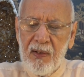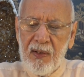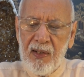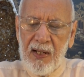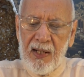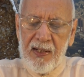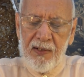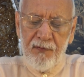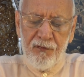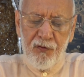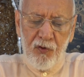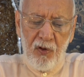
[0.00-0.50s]

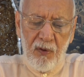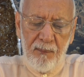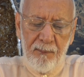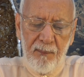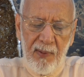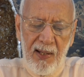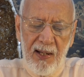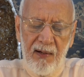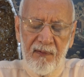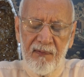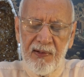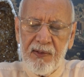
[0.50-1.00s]
And if you are
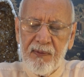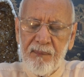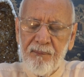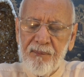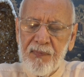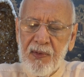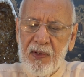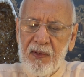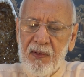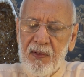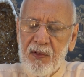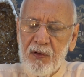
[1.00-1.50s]
married,
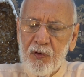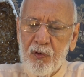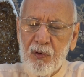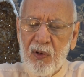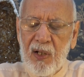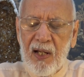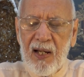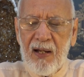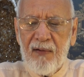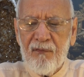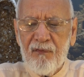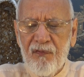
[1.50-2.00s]

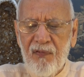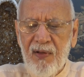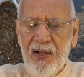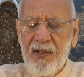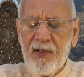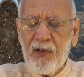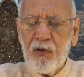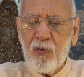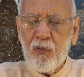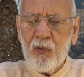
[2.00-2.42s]
you'll have very